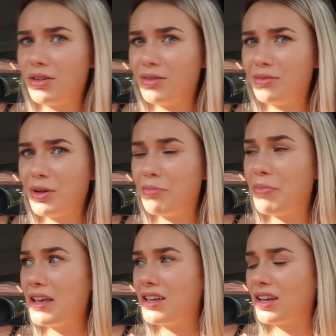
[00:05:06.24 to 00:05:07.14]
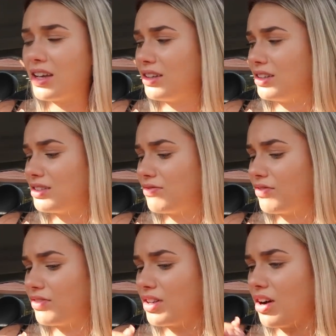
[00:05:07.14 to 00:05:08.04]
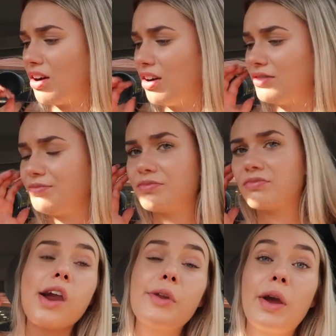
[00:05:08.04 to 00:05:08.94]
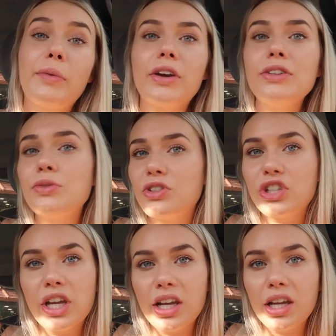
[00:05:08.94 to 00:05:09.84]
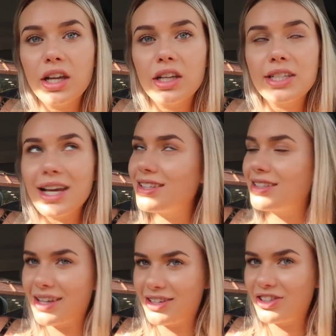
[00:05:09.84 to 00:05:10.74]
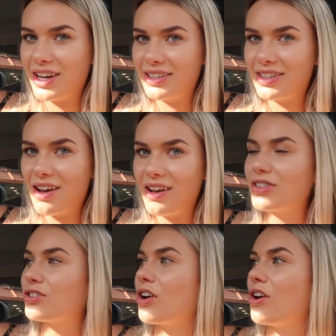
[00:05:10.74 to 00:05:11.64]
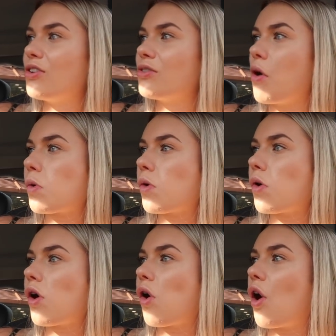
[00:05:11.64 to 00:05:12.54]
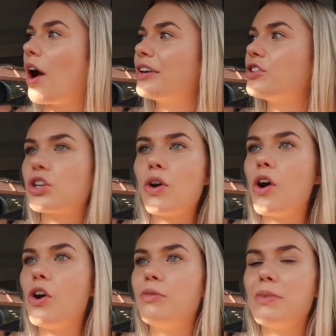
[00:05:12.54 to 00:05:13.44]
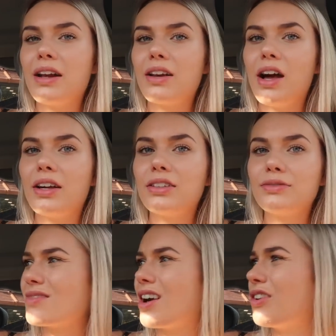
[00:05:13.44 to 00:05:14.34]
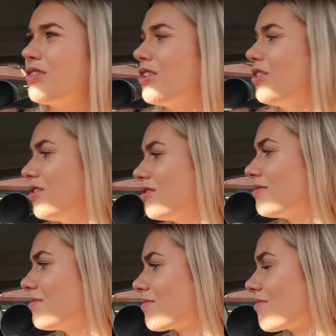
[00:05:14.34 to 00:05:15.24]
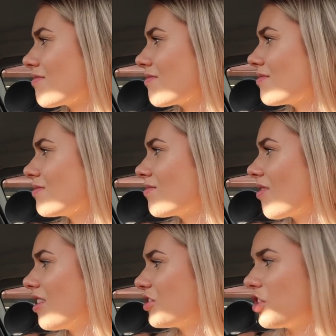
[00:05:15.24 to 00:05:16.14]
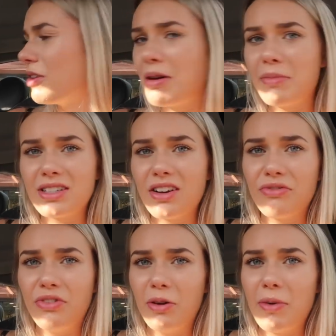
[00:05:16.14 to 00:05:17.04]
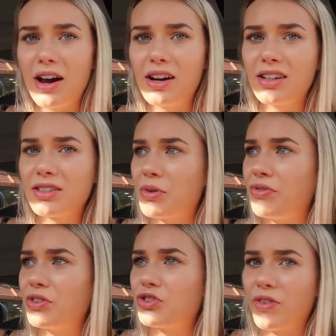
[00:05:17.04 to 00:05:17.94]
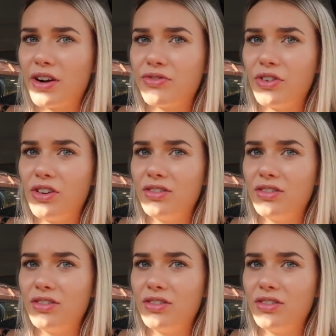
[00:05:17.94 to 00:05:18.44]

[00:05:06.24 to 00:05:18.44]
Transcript: Oh, we're baking in this I'm wearing car. One. Anyway, we're going to a cheer taster session later. So I need to go home and, like, I don't know, try and make myself feel better because we feel dreadful.